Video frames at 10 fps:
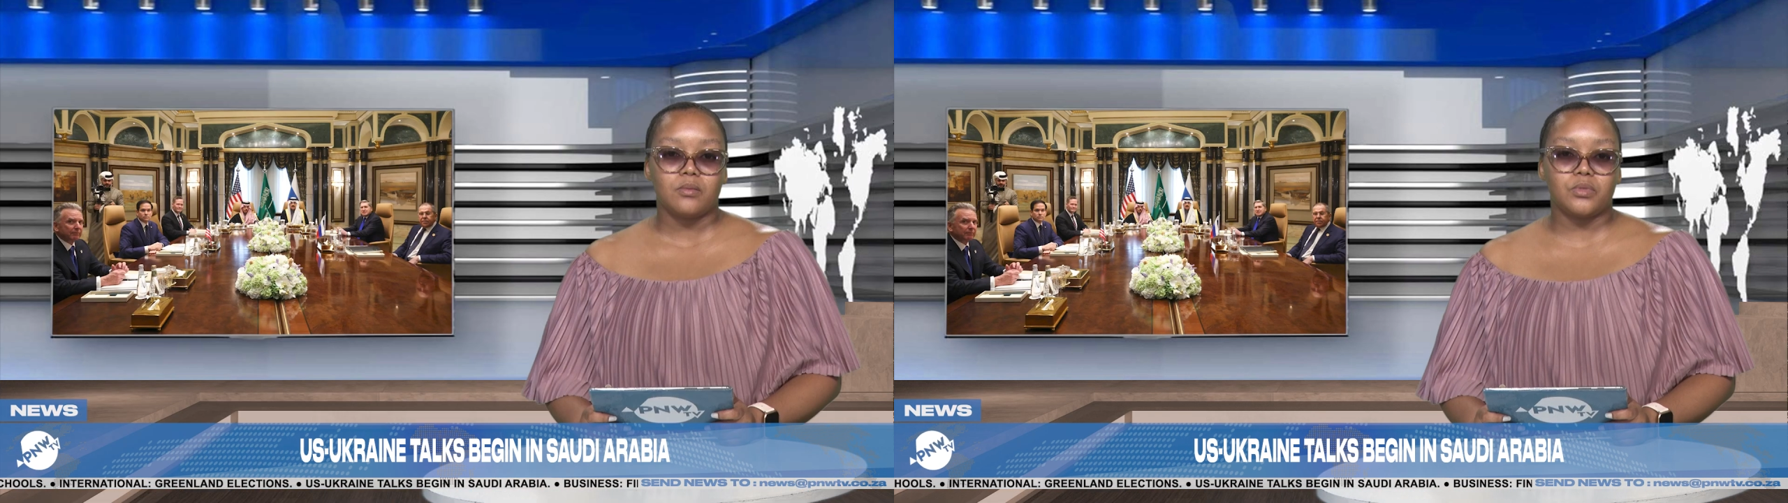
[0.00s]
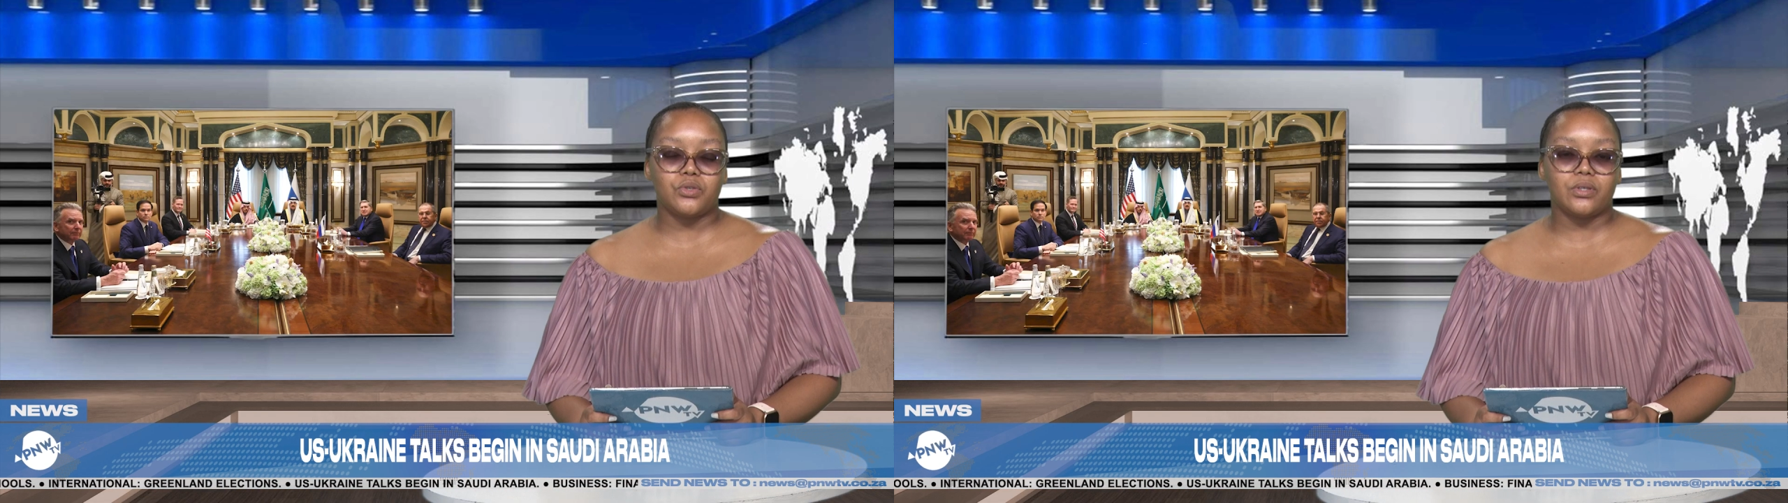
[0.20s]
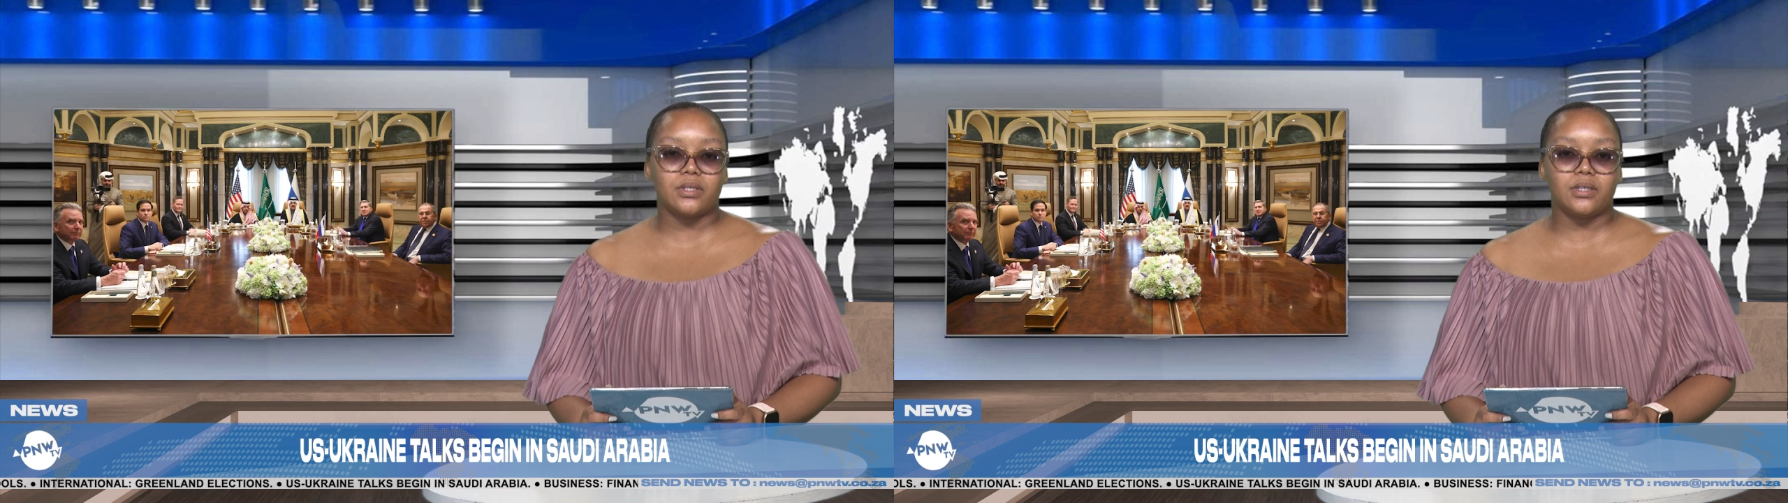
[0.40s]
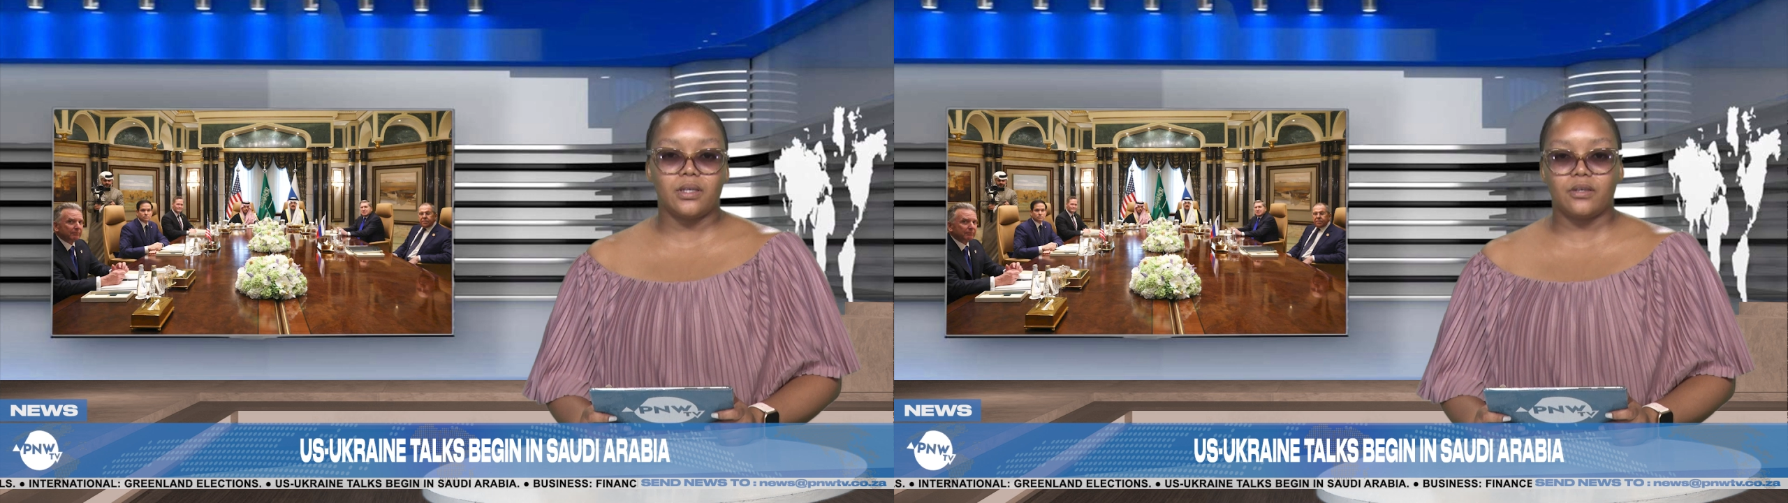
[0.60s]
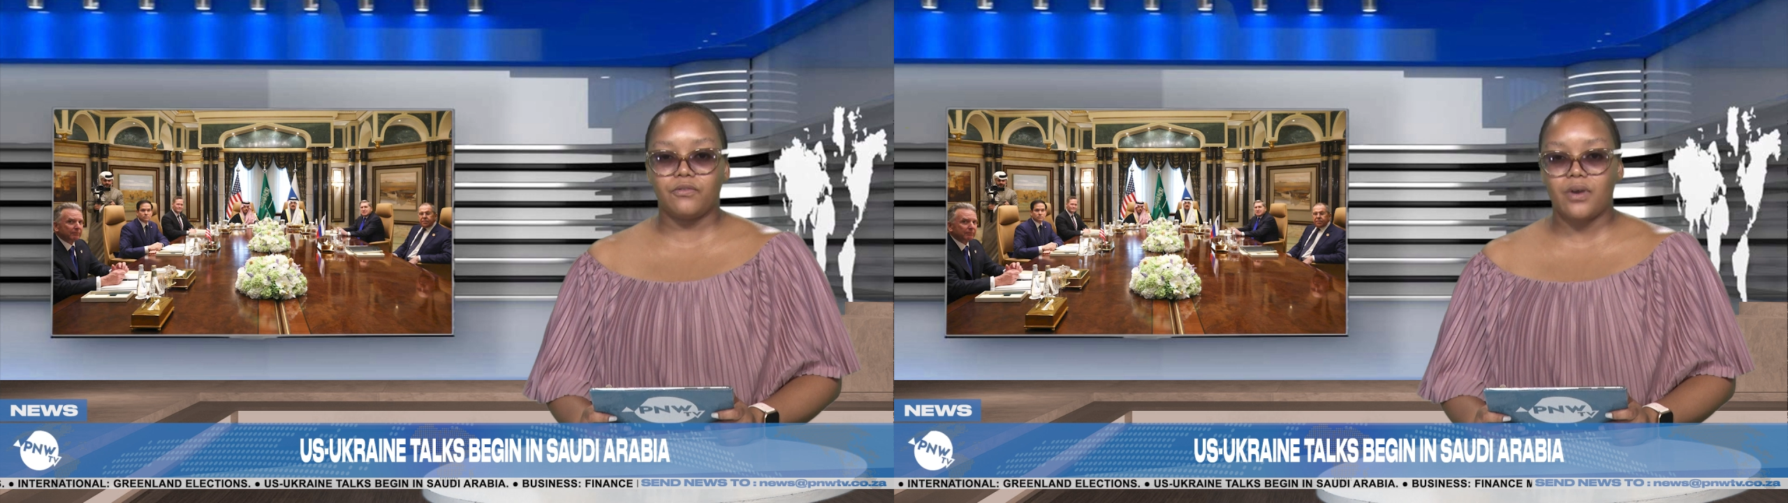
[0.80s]
between
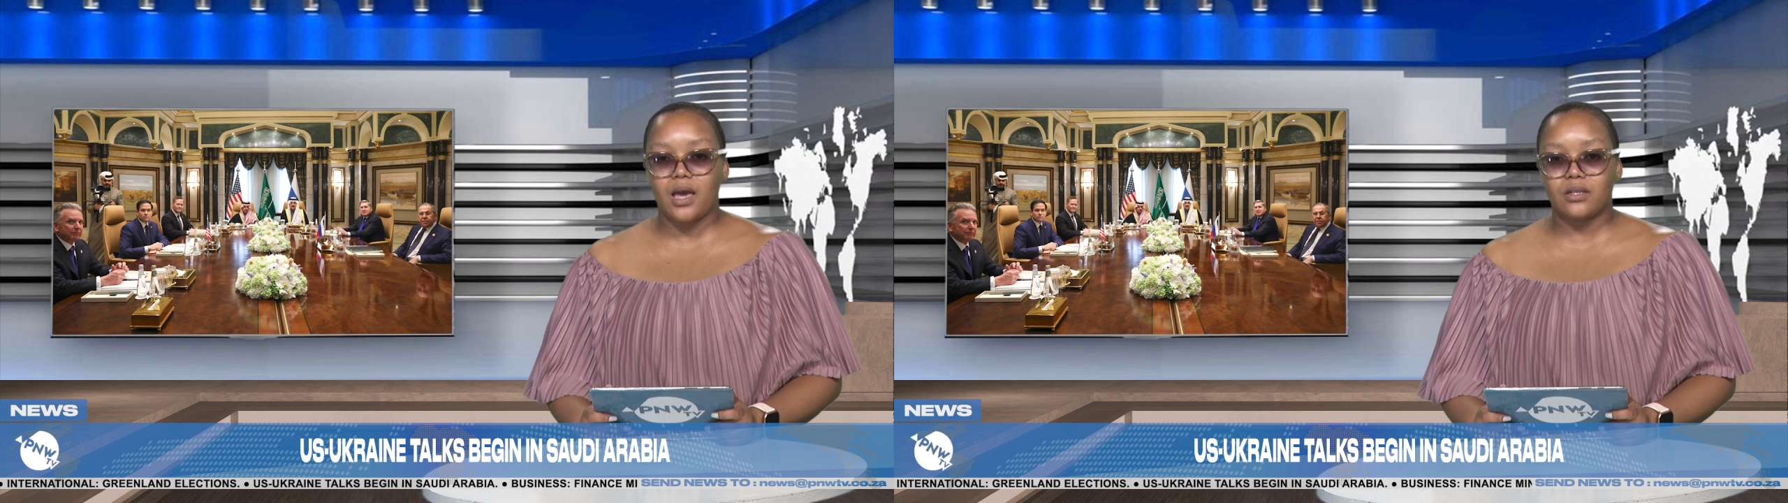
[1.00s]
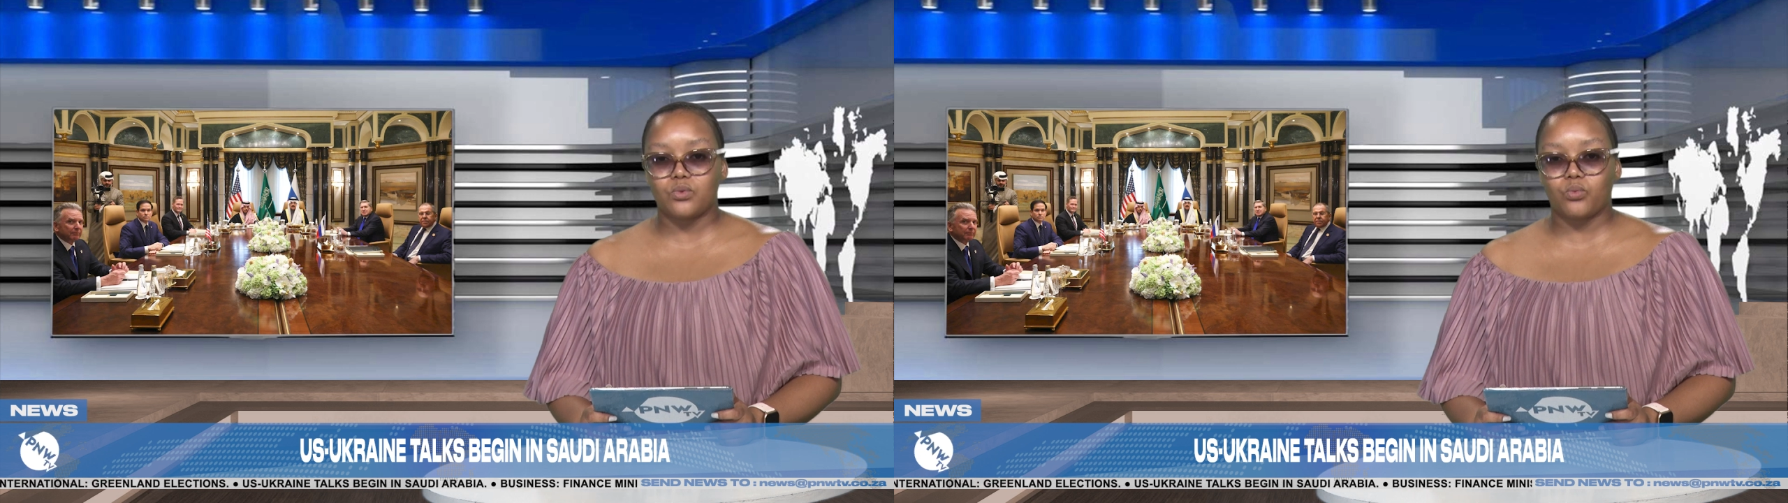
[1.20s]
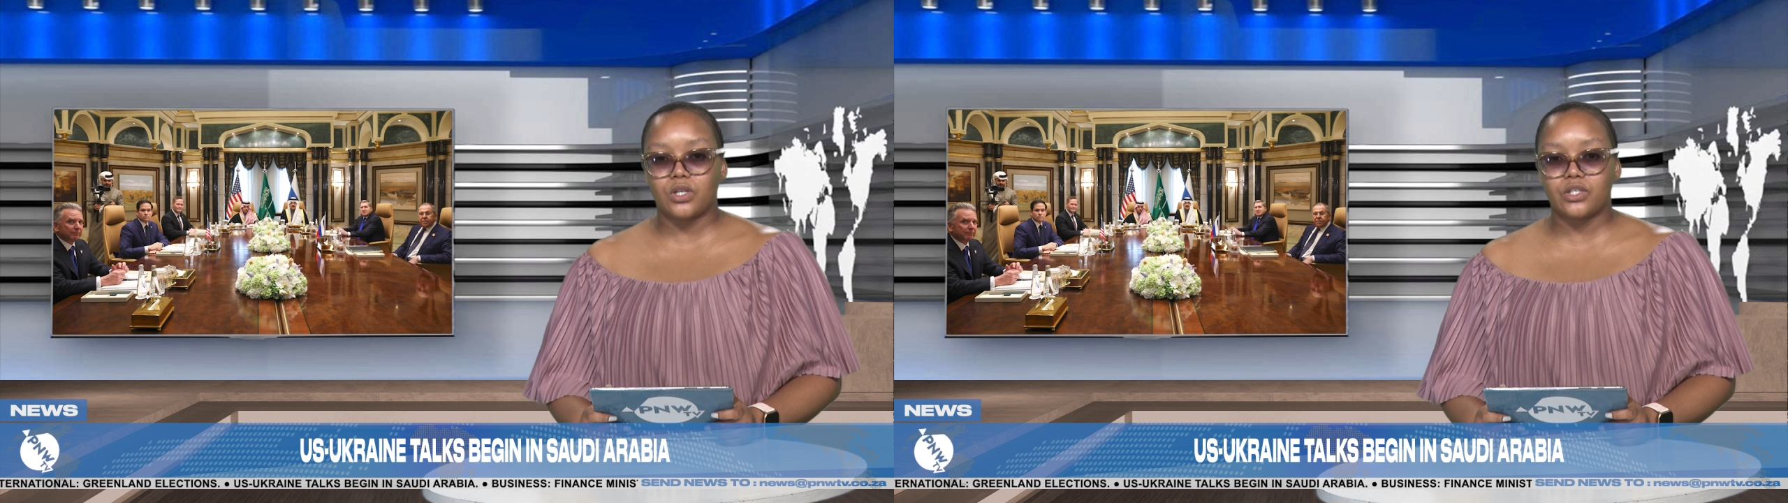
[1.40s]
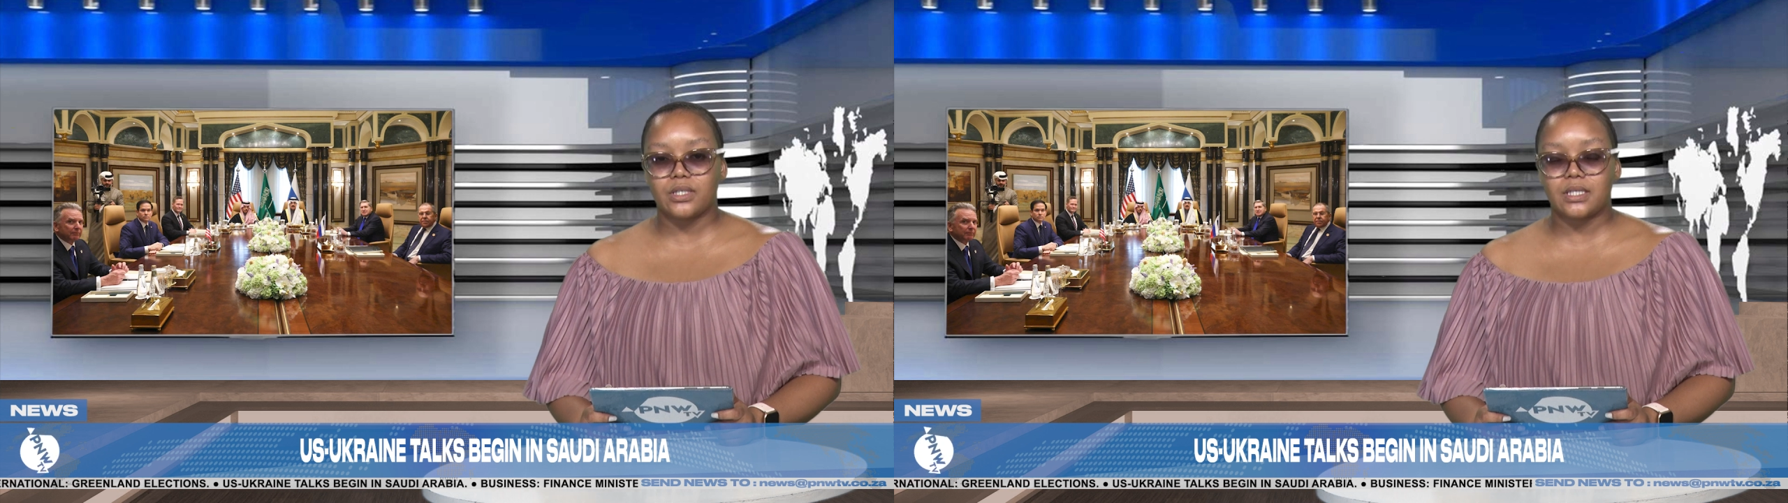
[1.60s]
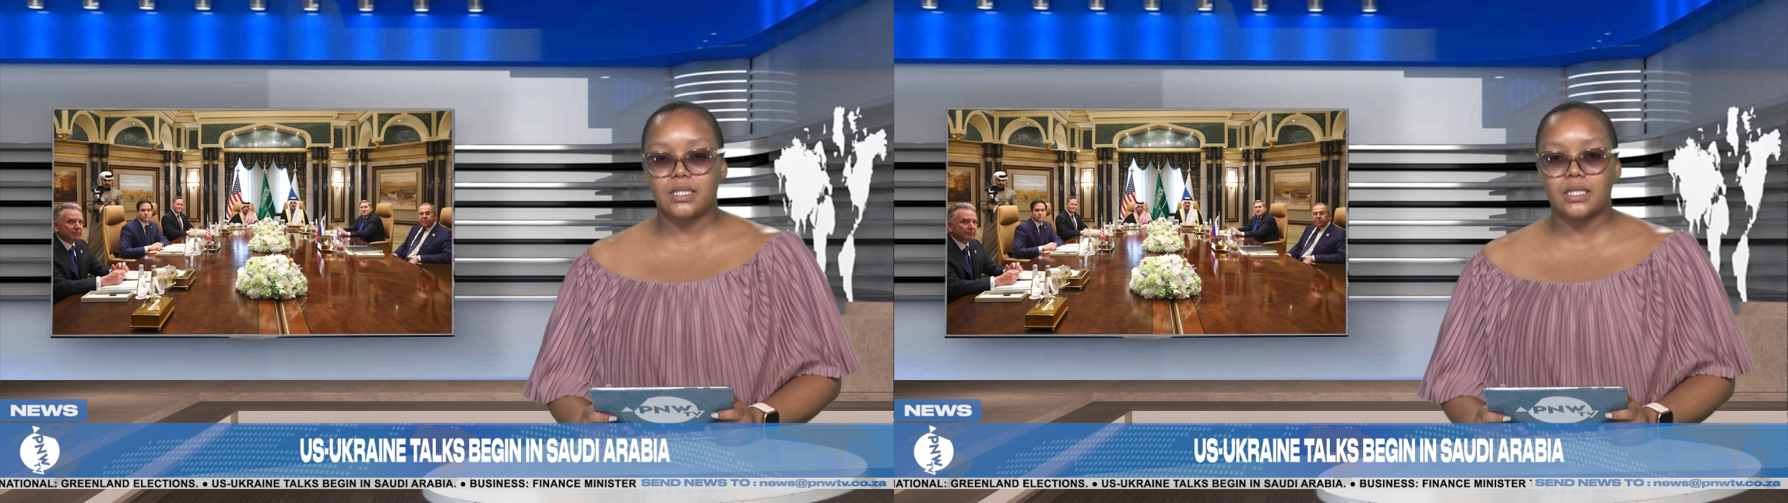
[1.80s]
Kiev and
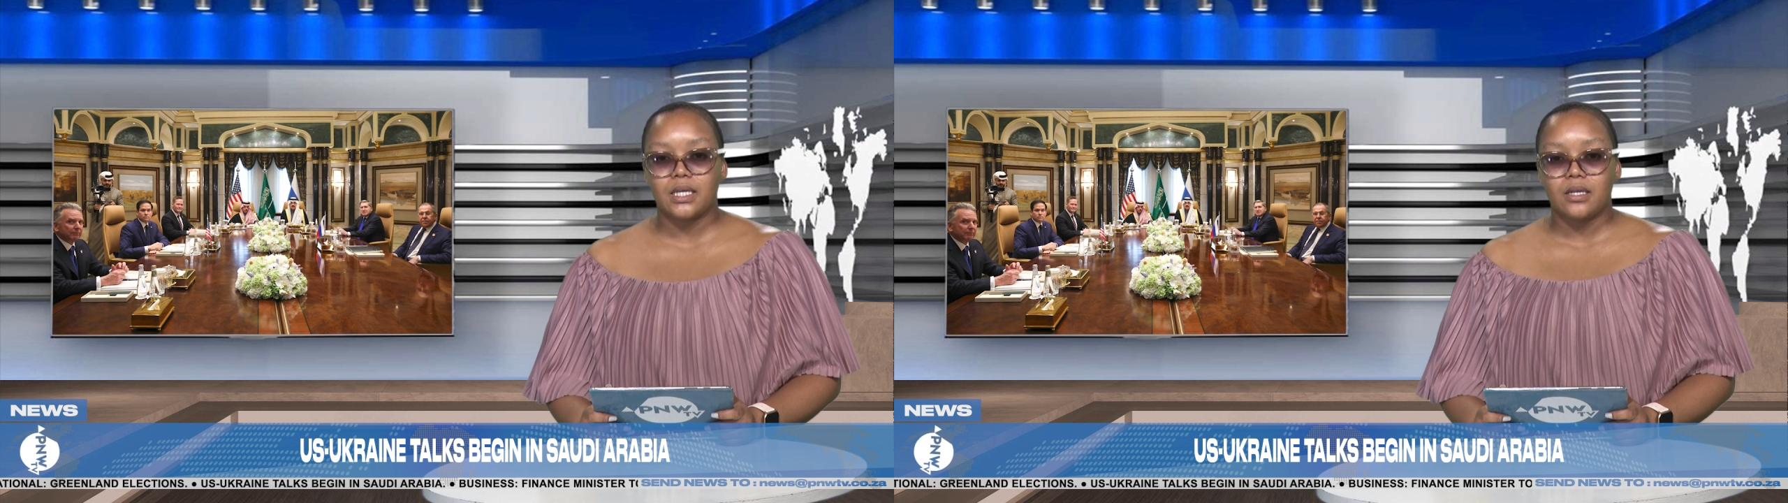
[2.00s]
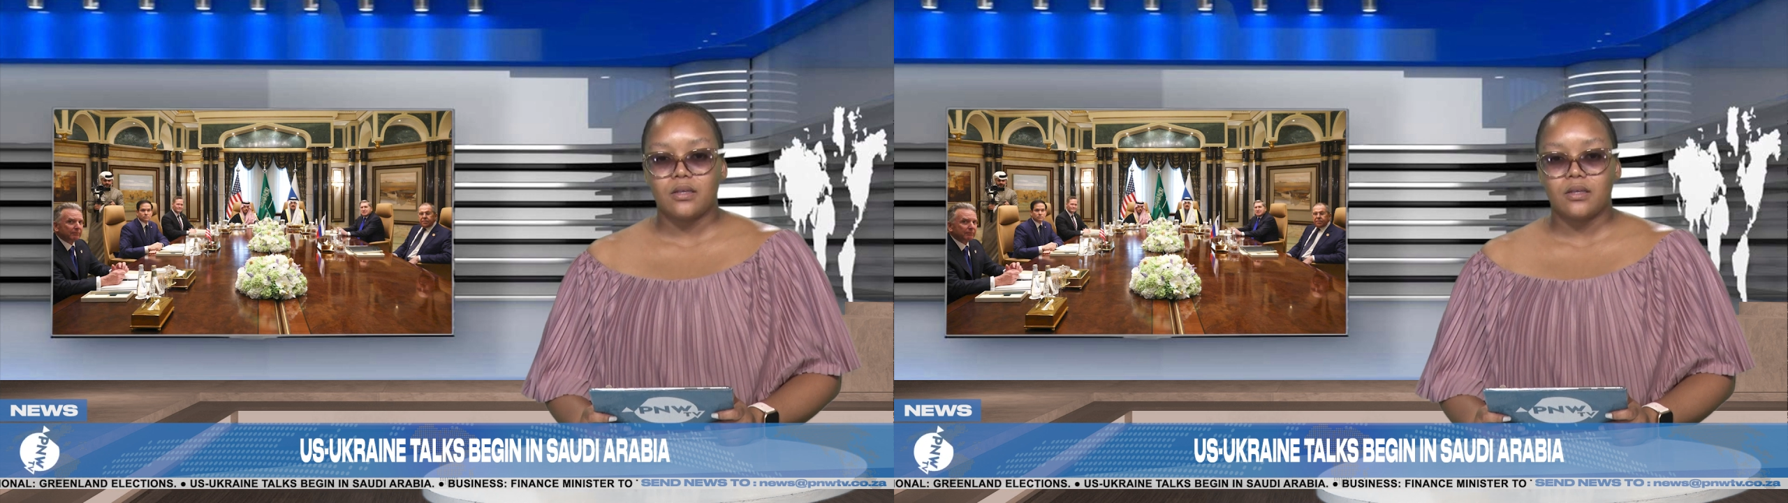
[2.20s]
Washington.